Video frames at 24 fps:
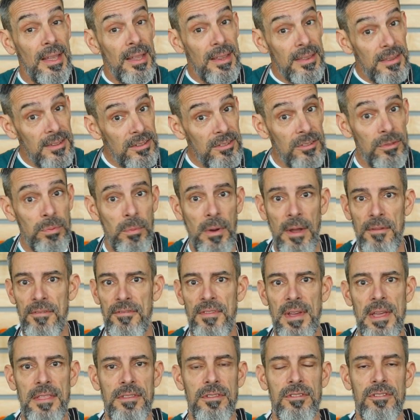This is why
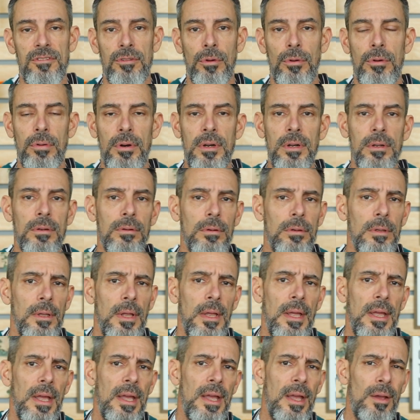faith is so critical
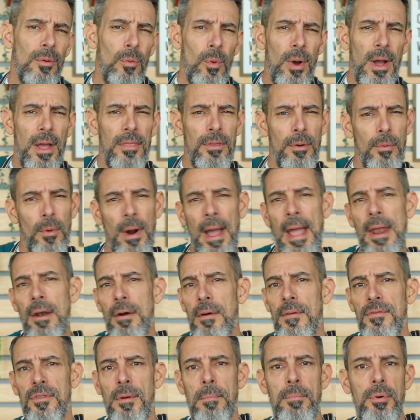and why the
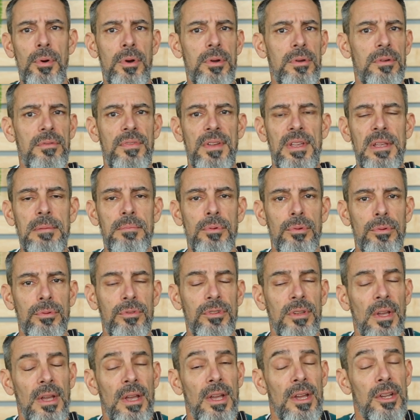writer of the book of
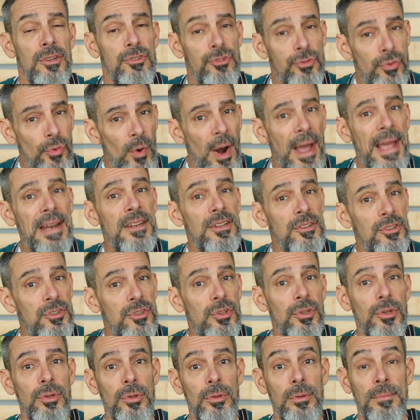Hebrews tried to
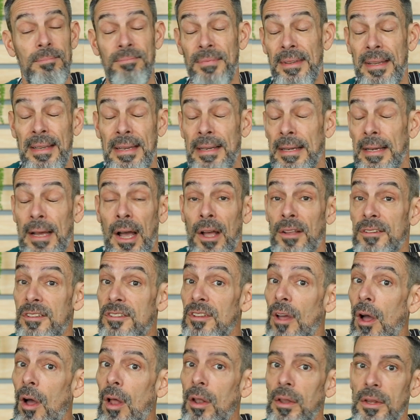do a
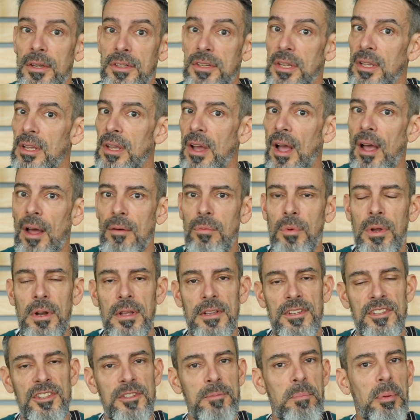solid to God when
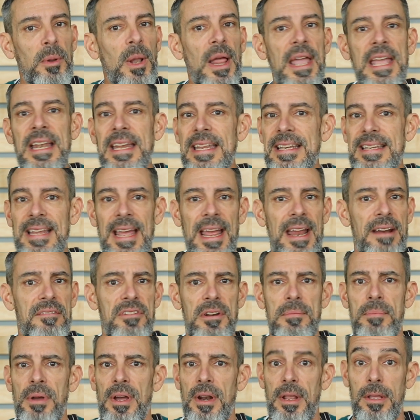explaining to
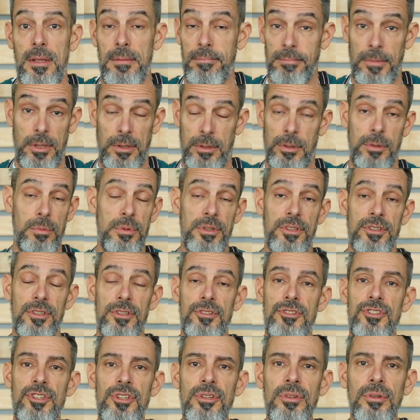everybody who was a
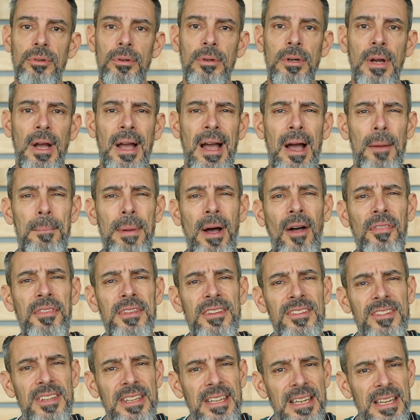Jew, about the
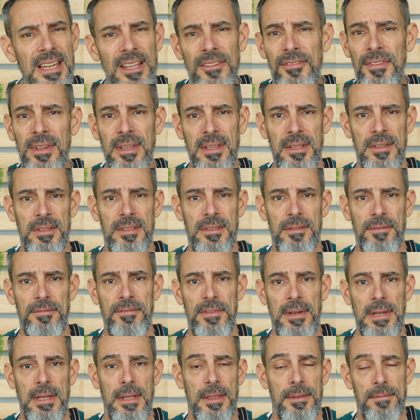significance of
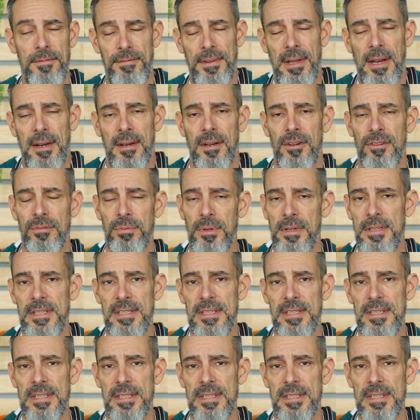faith. In fact, here's what he